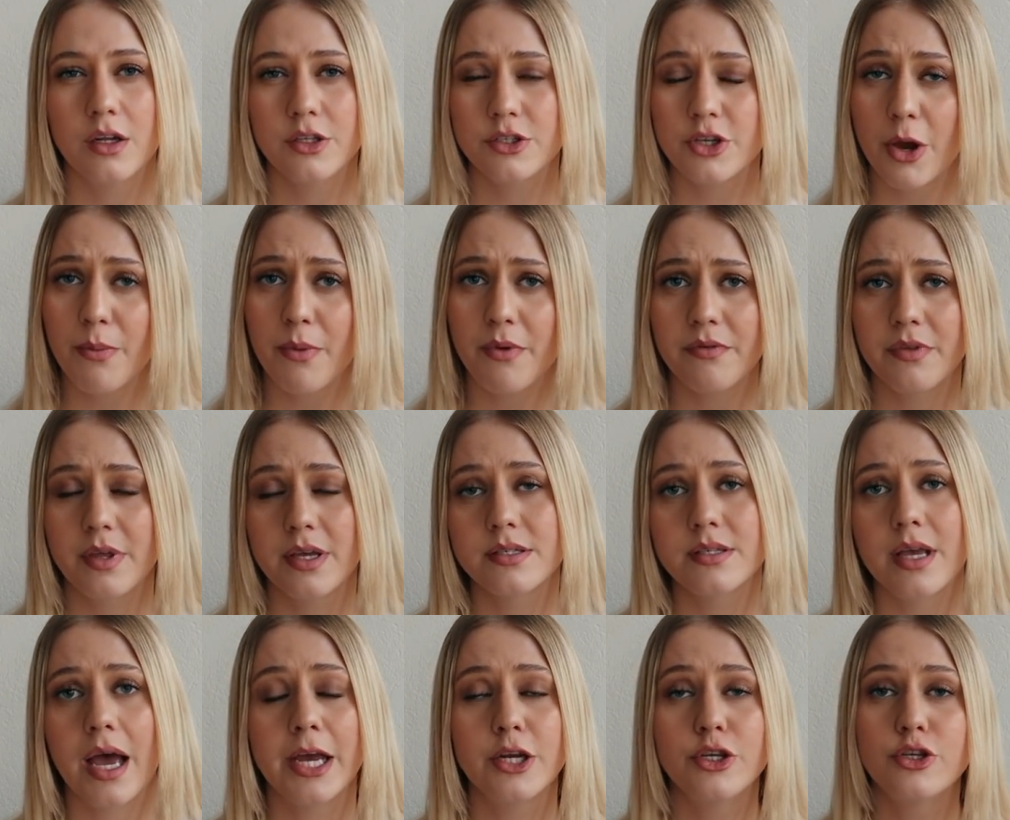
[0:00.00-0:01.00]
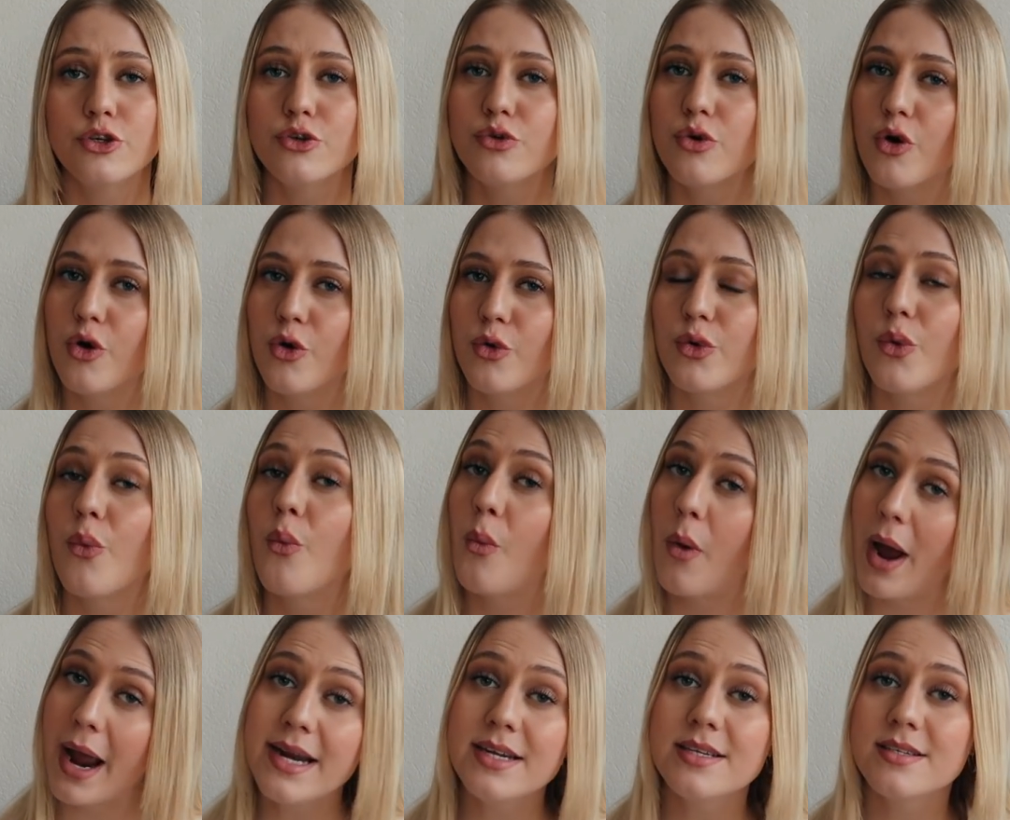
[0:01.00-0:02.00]
On top of this, I do own
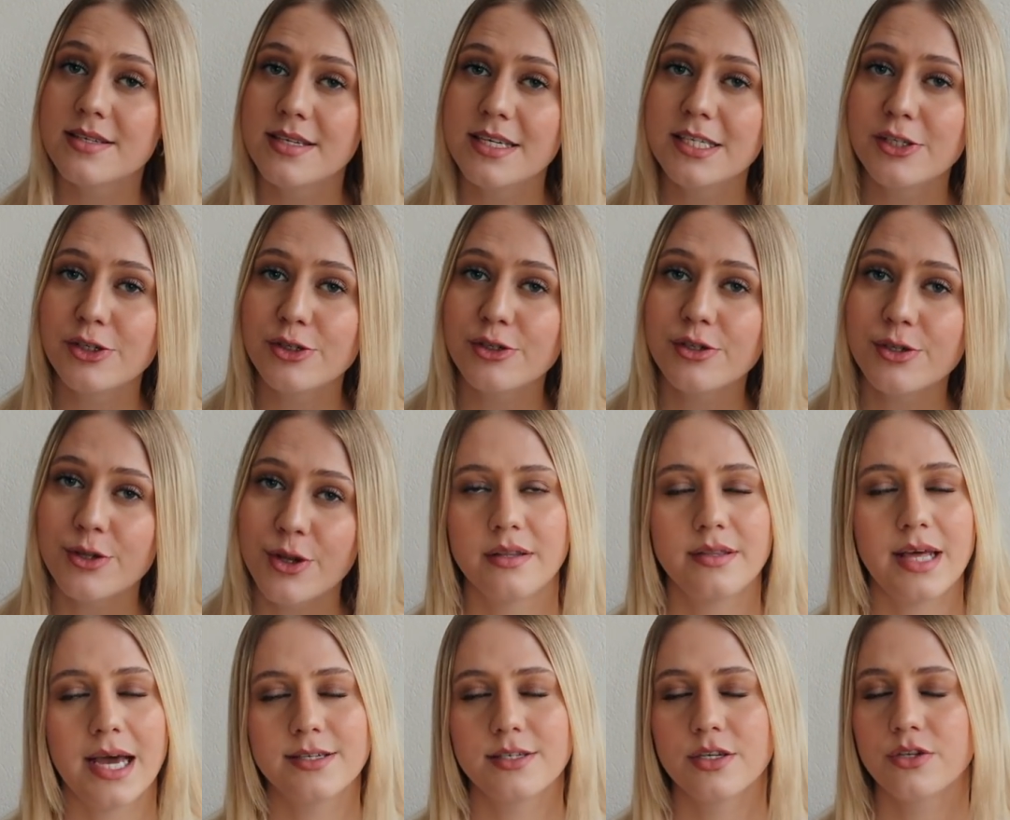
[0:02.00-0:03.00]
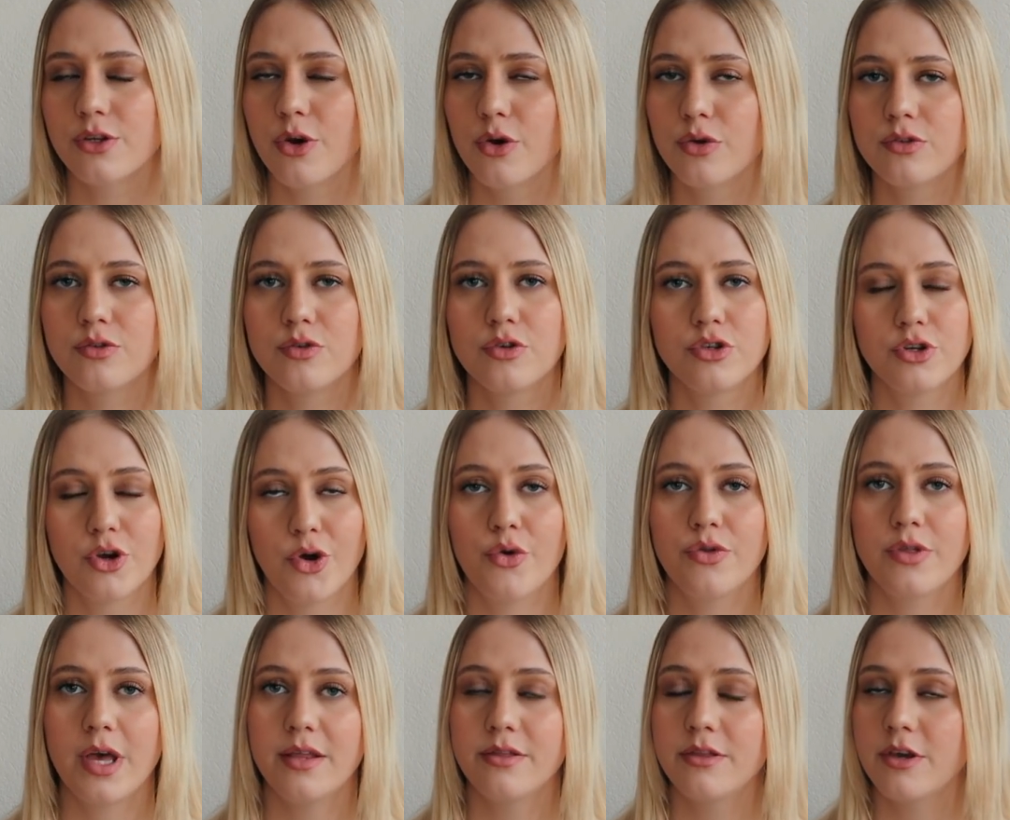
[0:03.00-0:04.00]
white sneakers, and that just goes to show
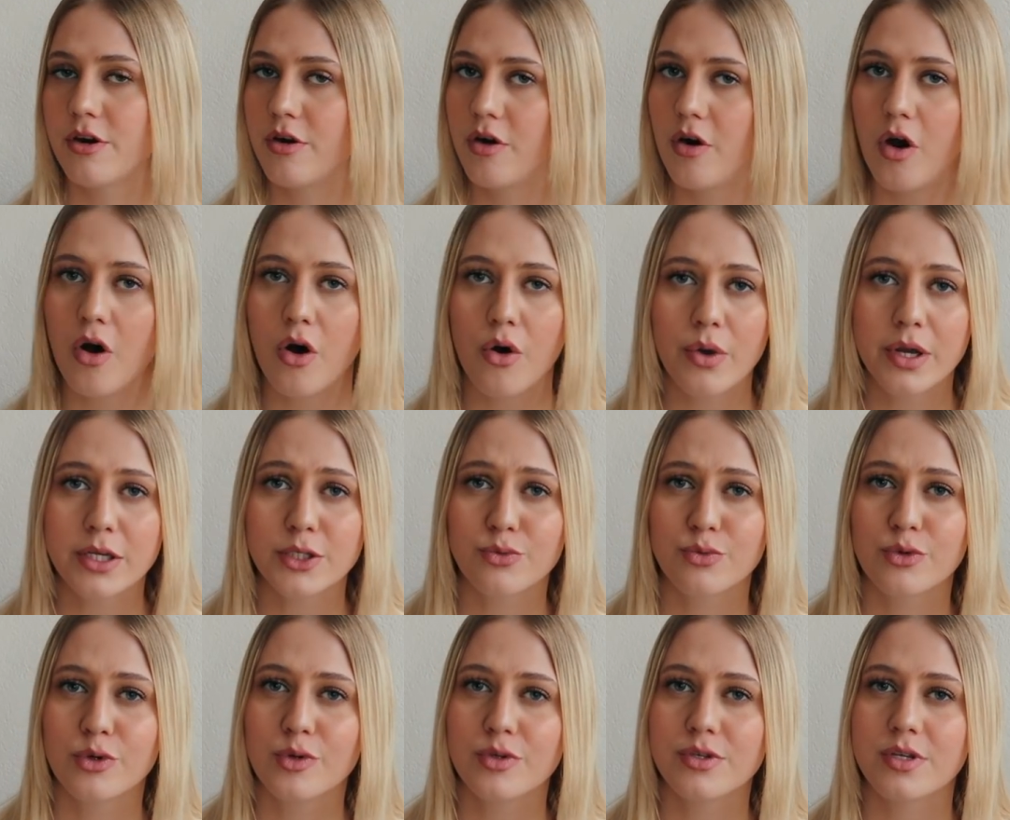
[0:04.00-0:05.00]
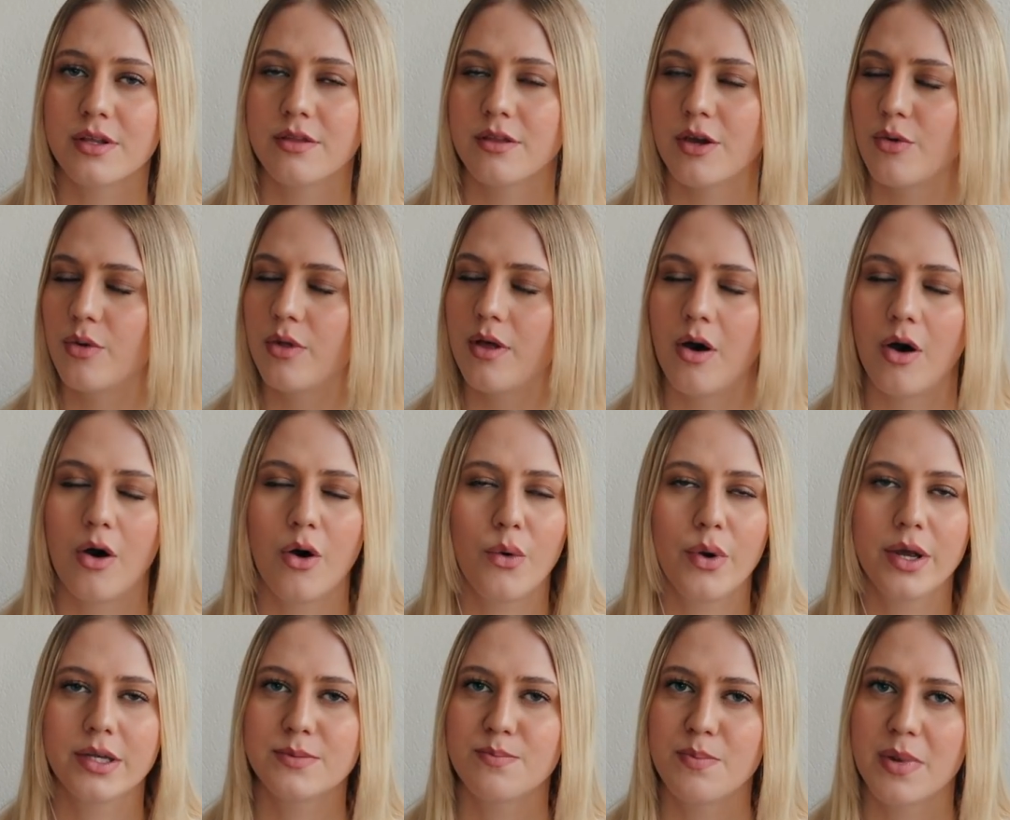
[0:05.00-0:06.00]
that there are always rules and there will
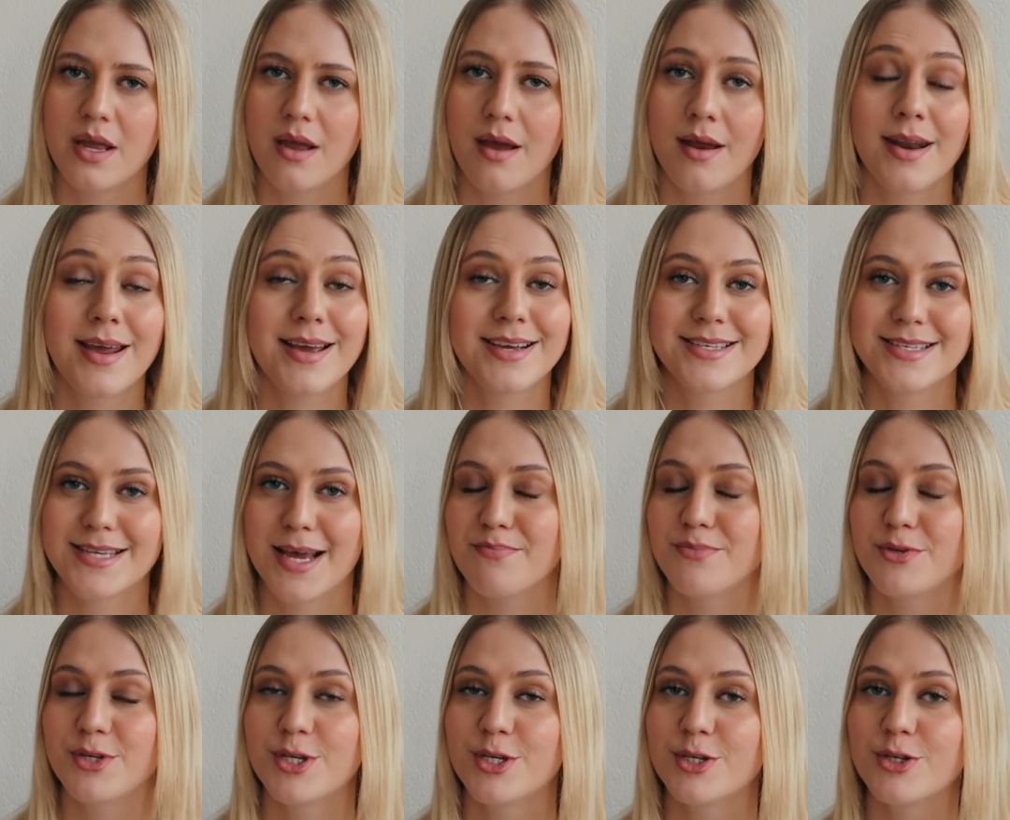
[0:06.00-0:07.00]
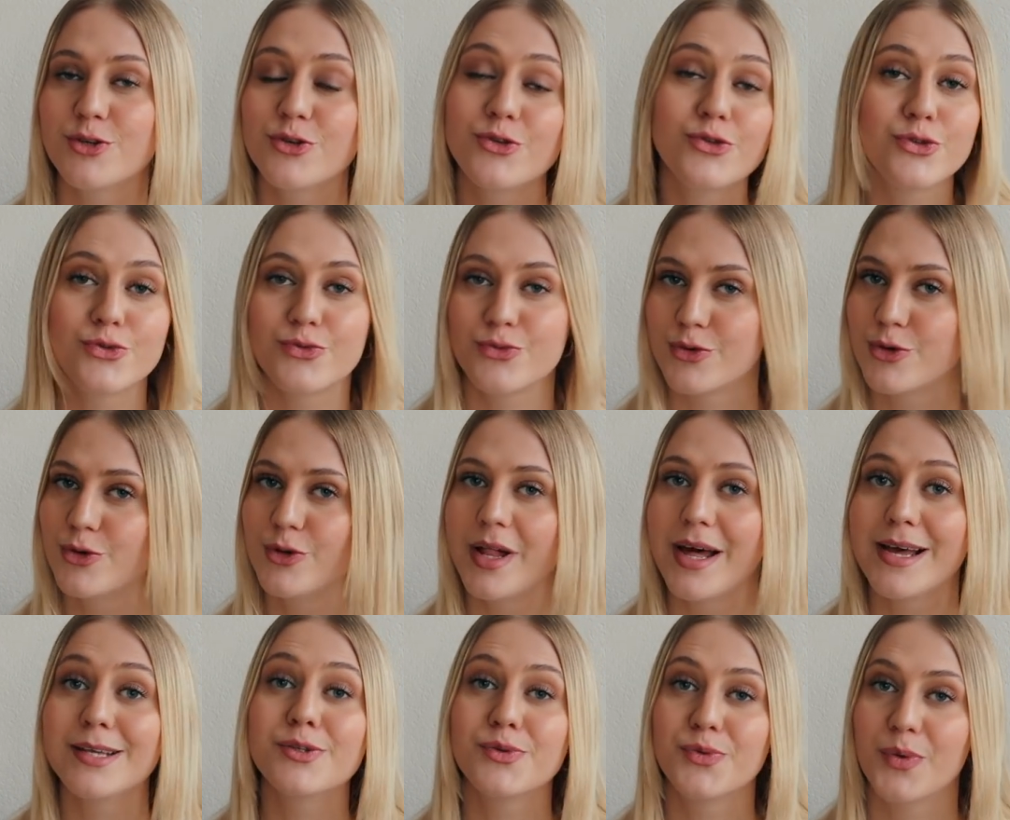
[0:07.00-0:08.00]
always be an exception to the rule
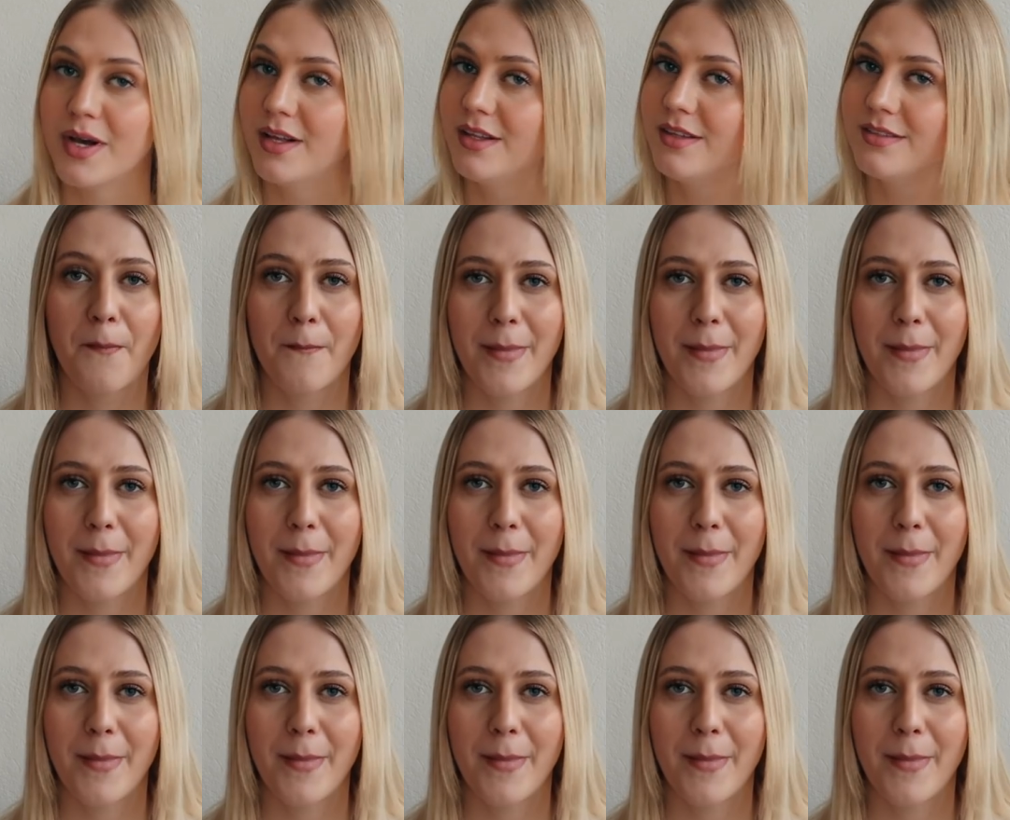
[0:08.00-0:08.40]
as well.